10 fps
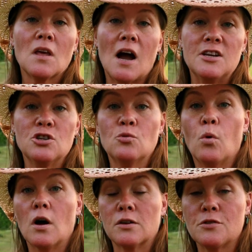I do
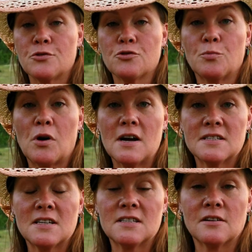walk you through the
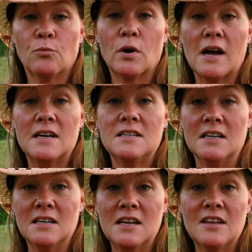process of what I
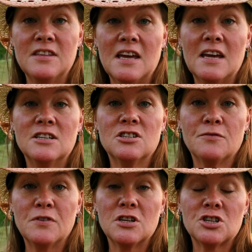did at the end
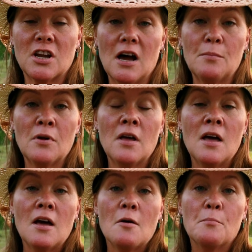to finish it up
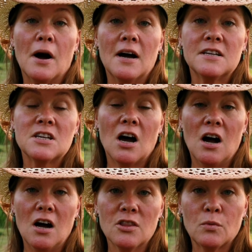but
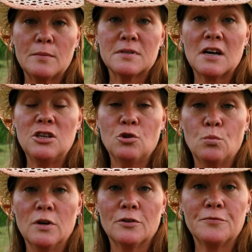on the website, you
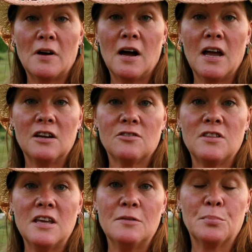will find
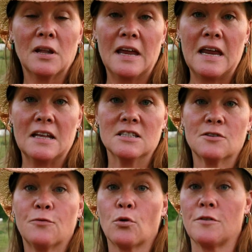the
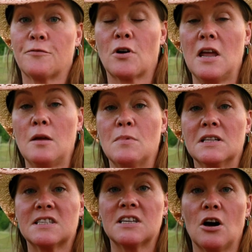plans for the frame
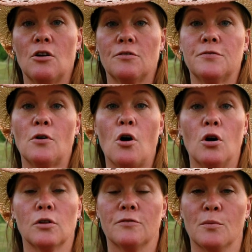itself,
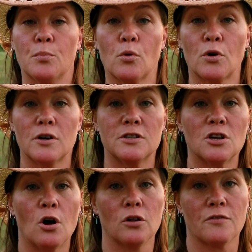all of the
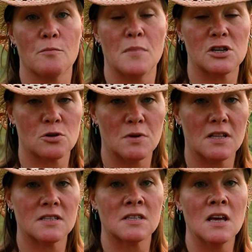boards, all of the
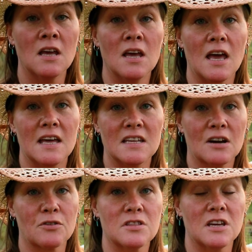measurements, and
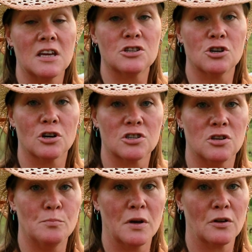everything it took
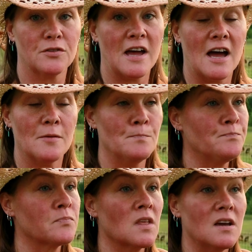to build that.
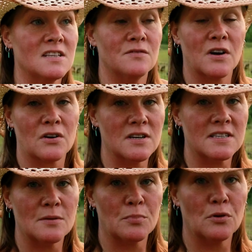It's very
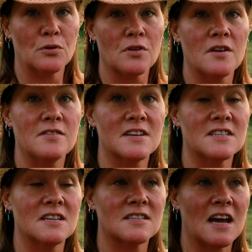simple.
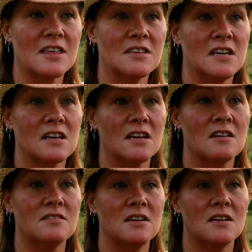This is, I think,
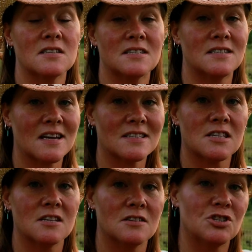the
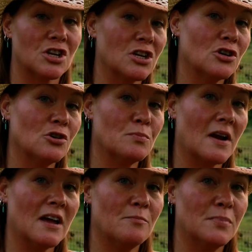sixth chicken coop
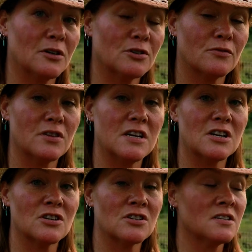that I have built over the
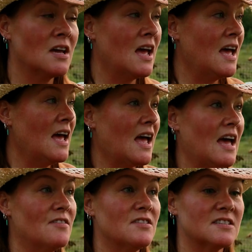years,
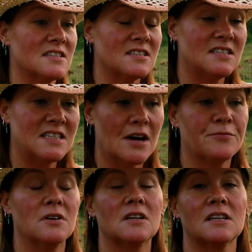and this is
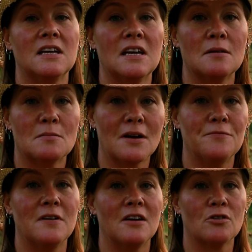definitely my
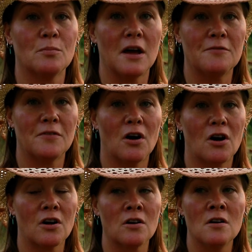favorite by
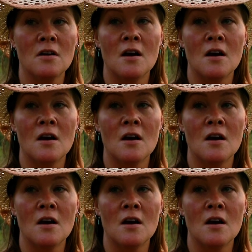far.